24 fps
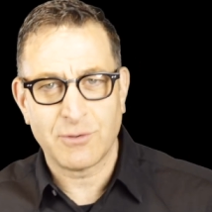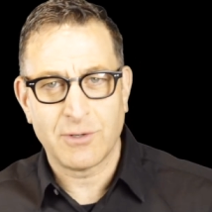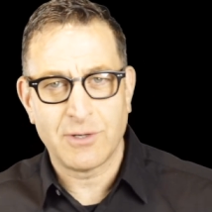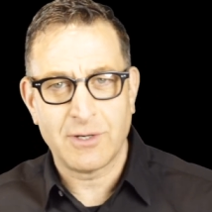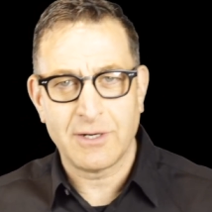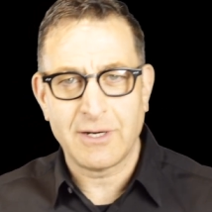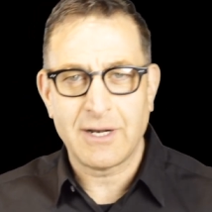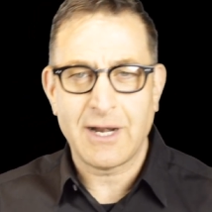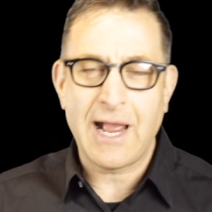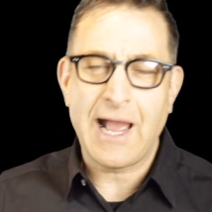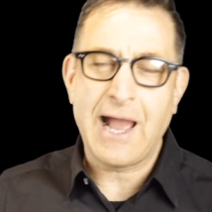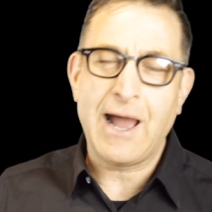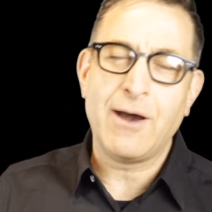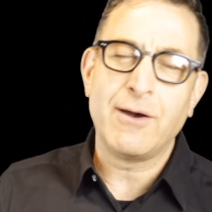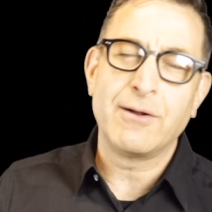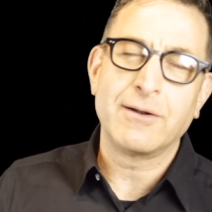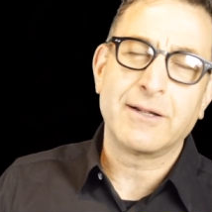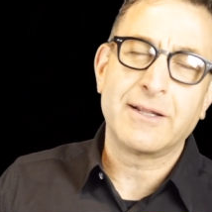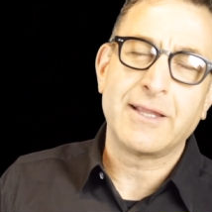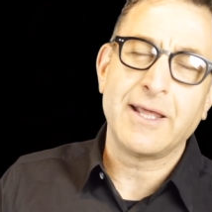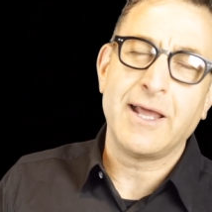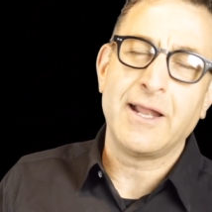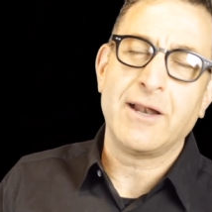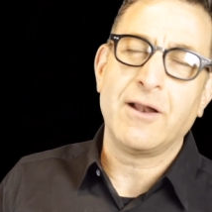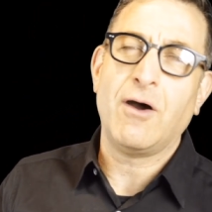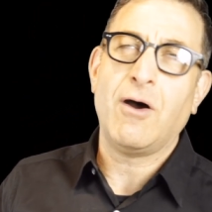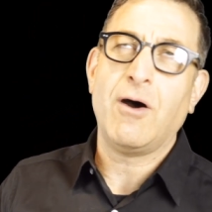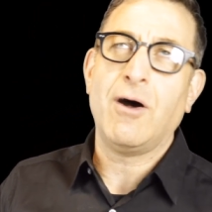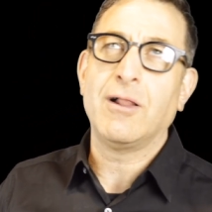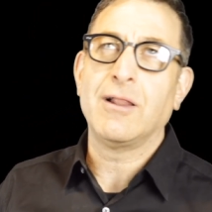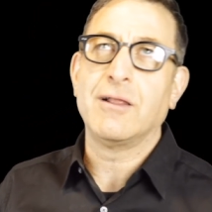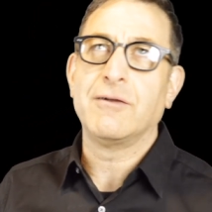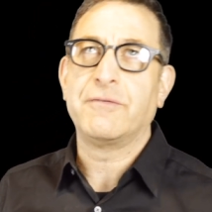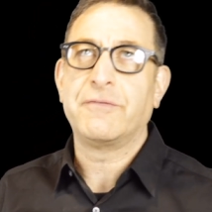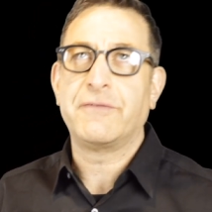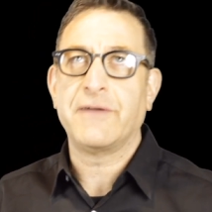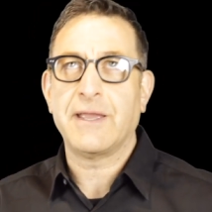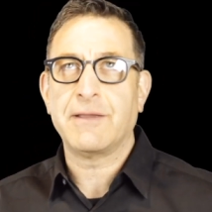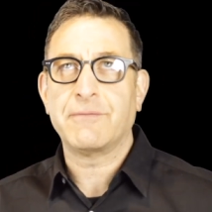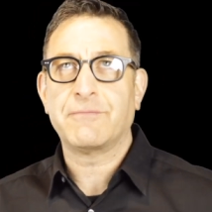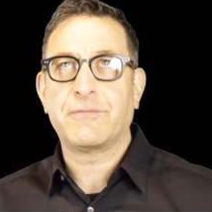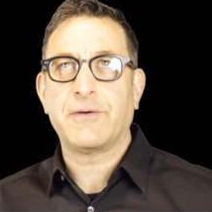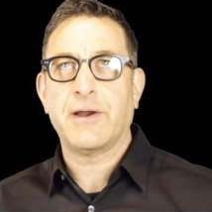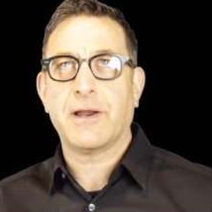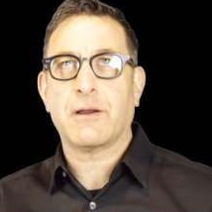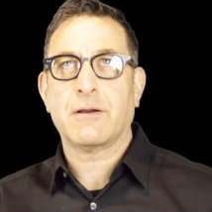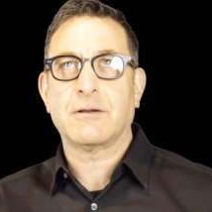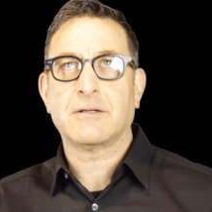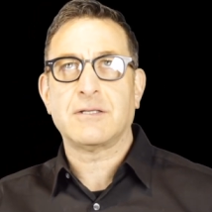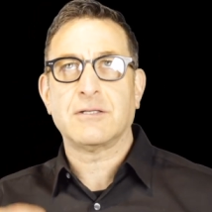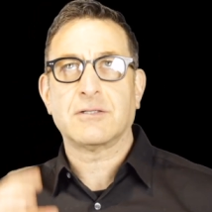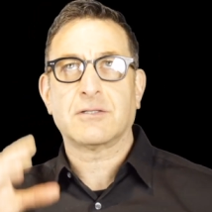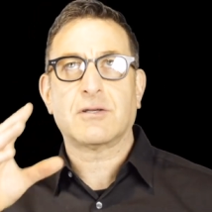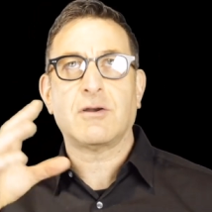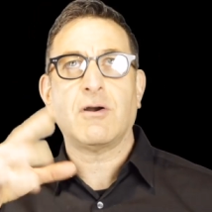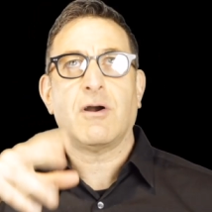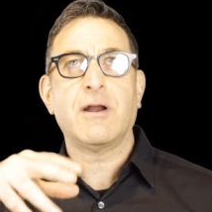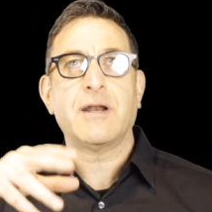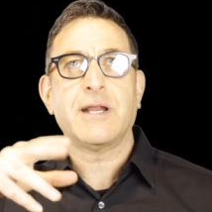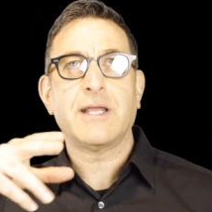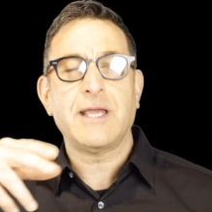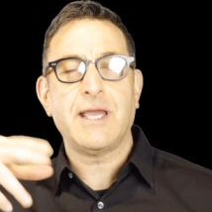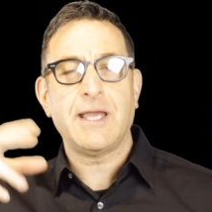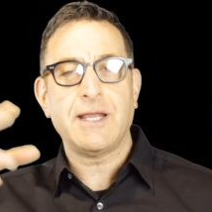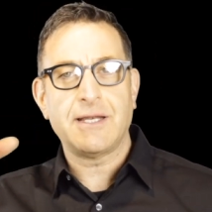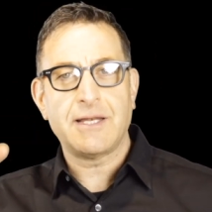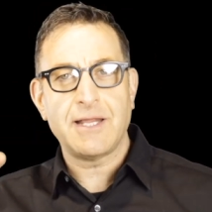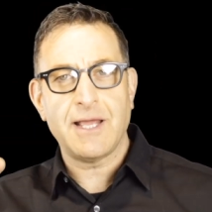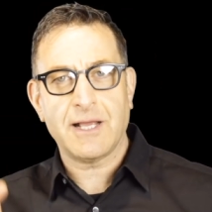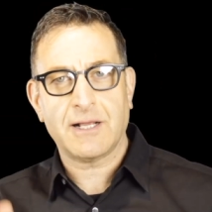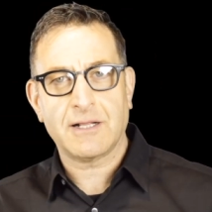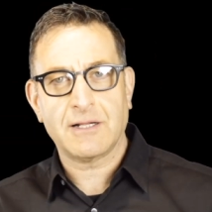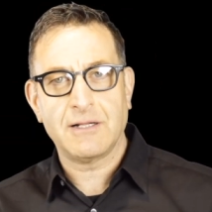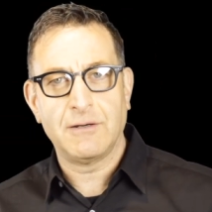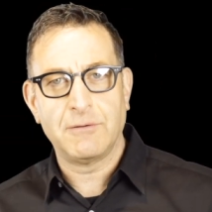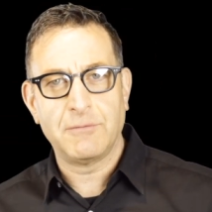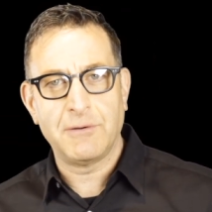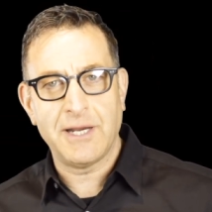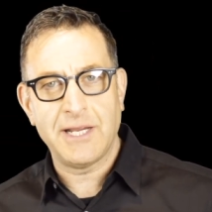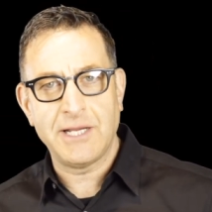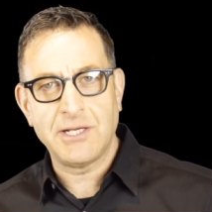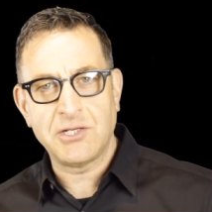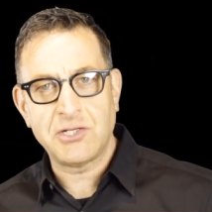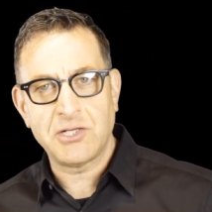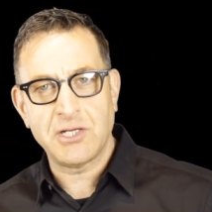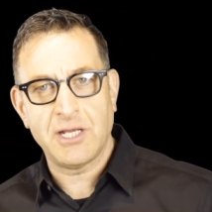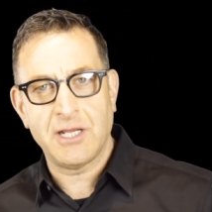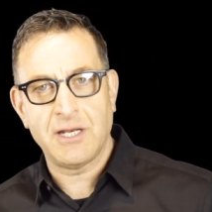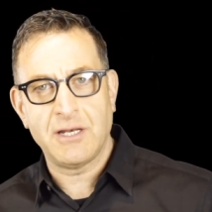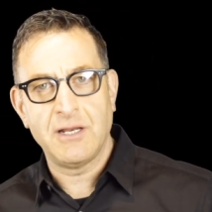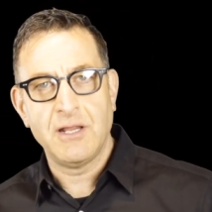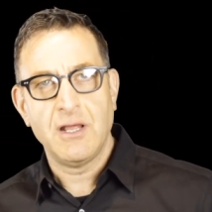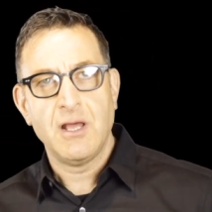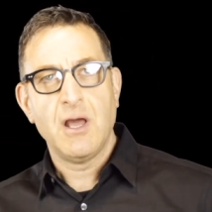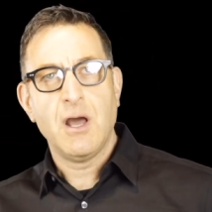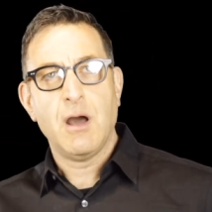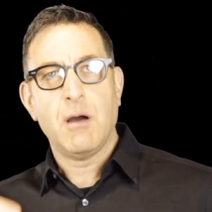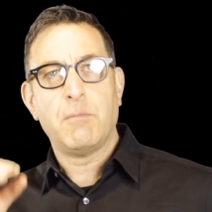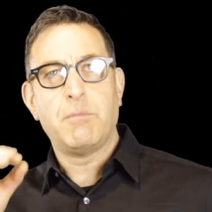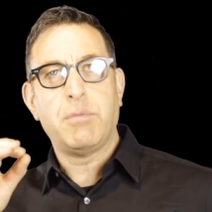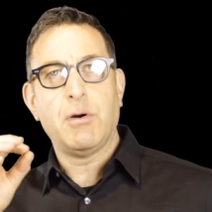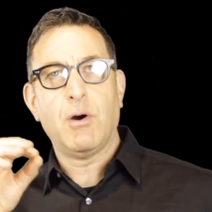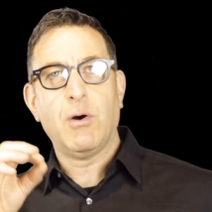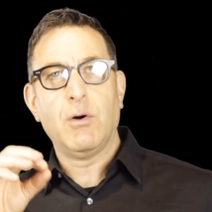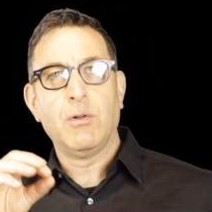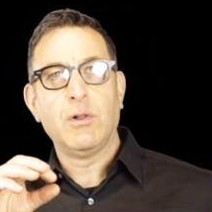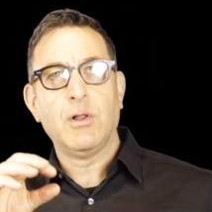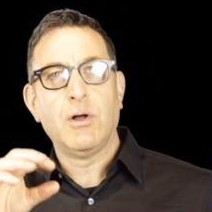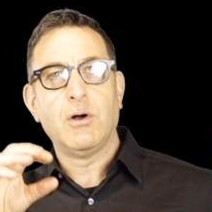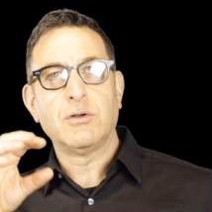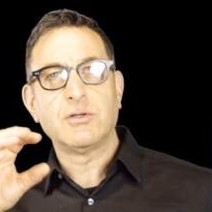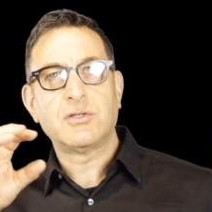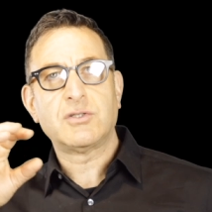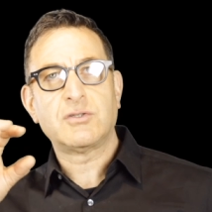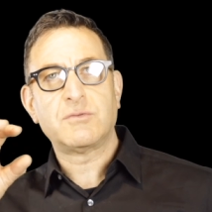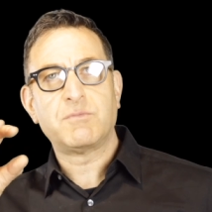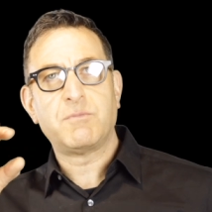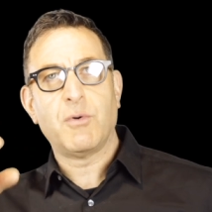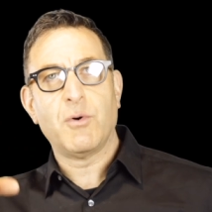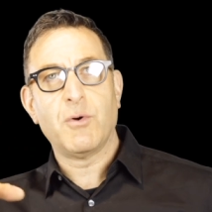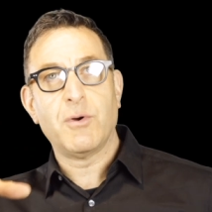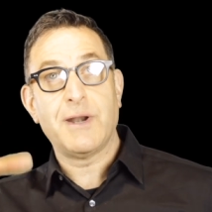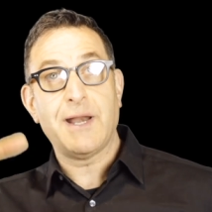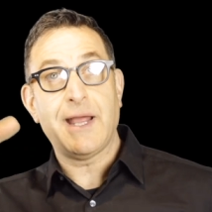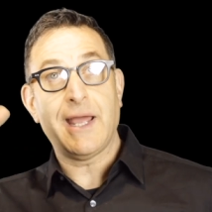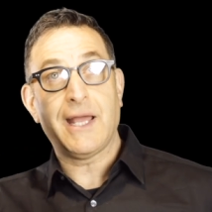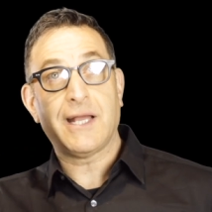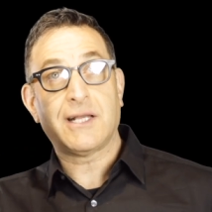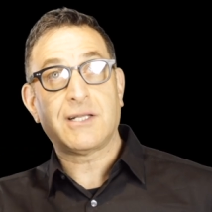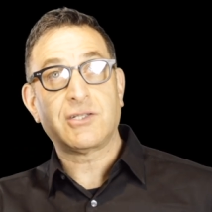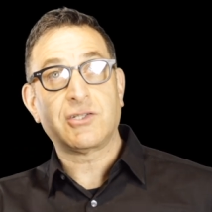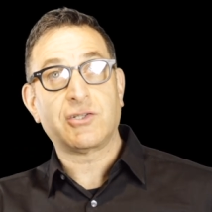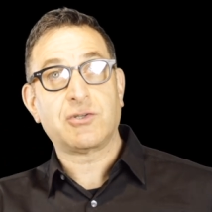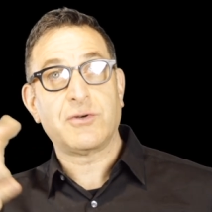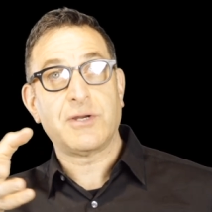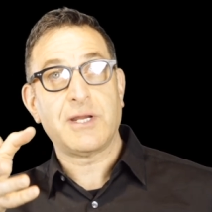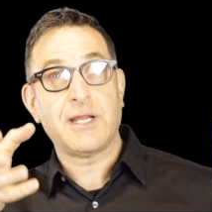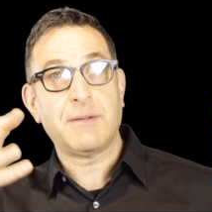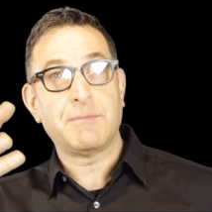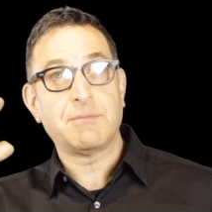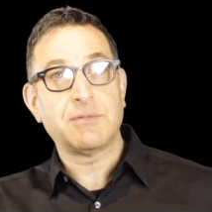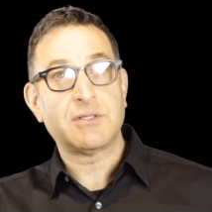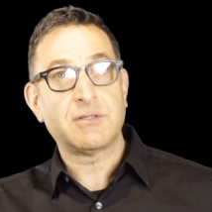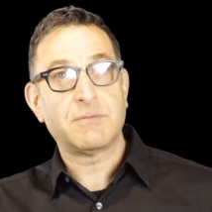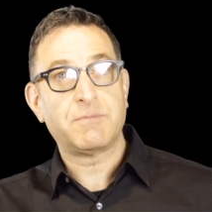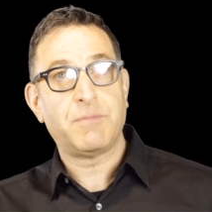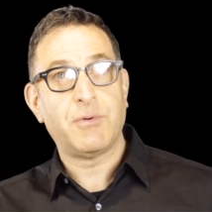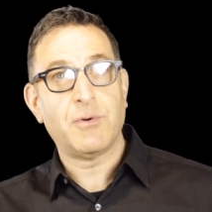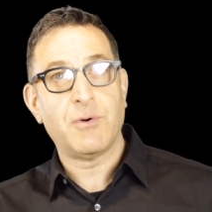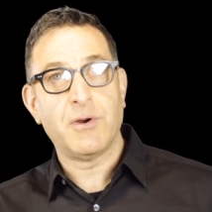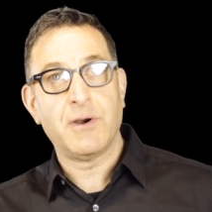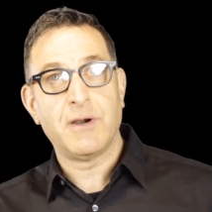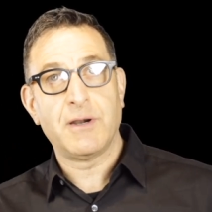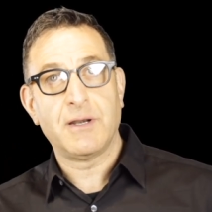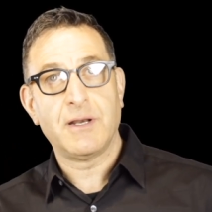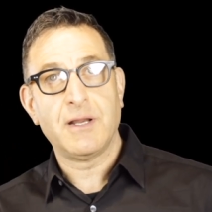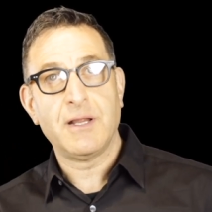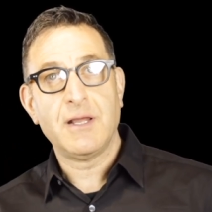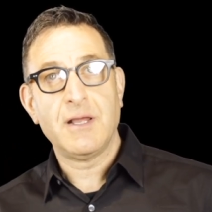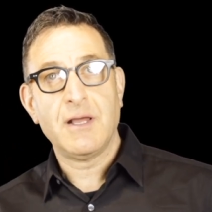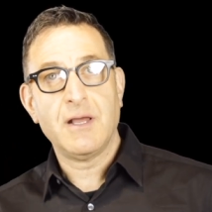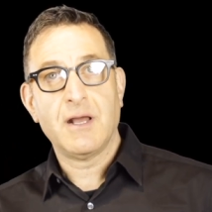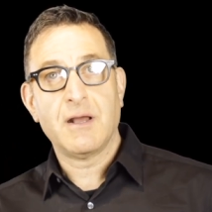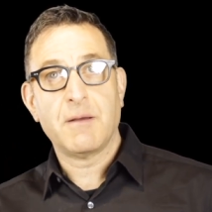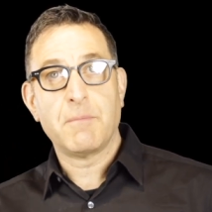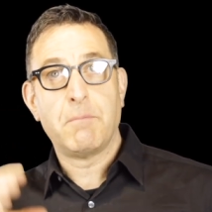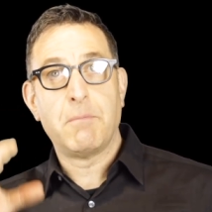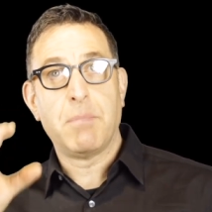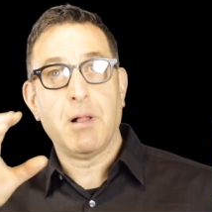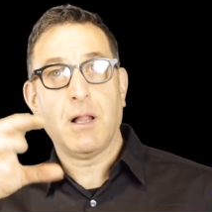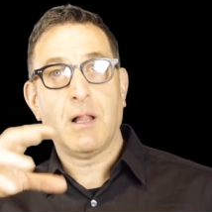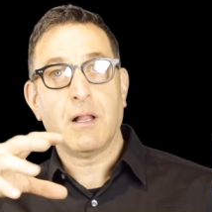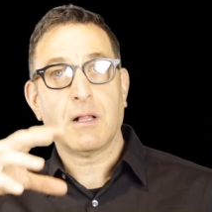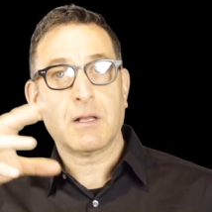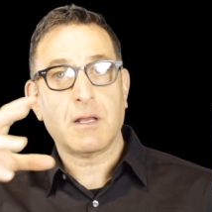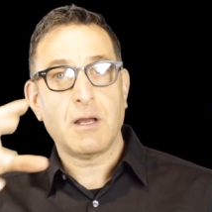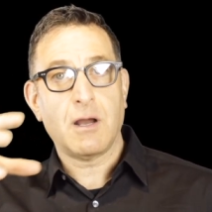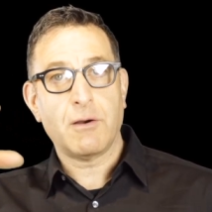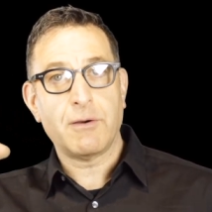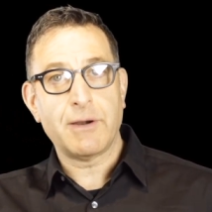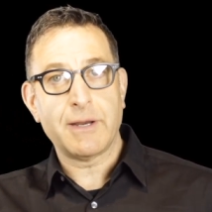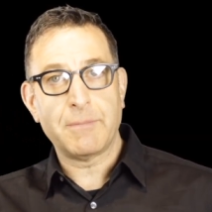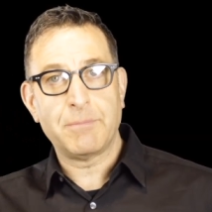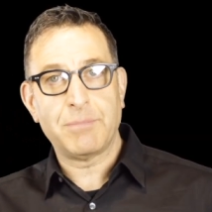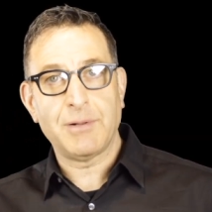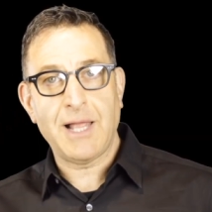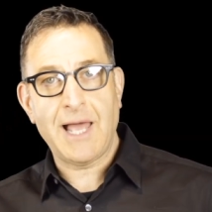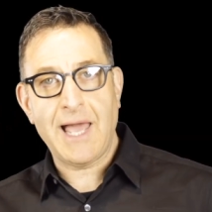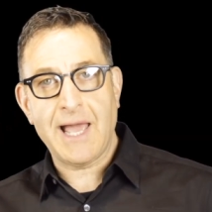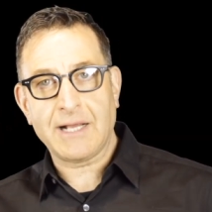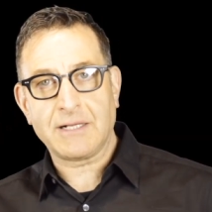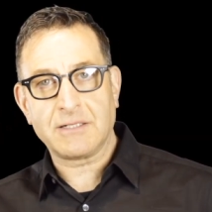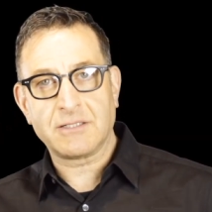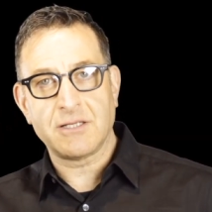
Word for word: were out then. Hall of Fame fragrances: Cartier Declaration, Polo Sport, Extreme Sport, Bulgari Black.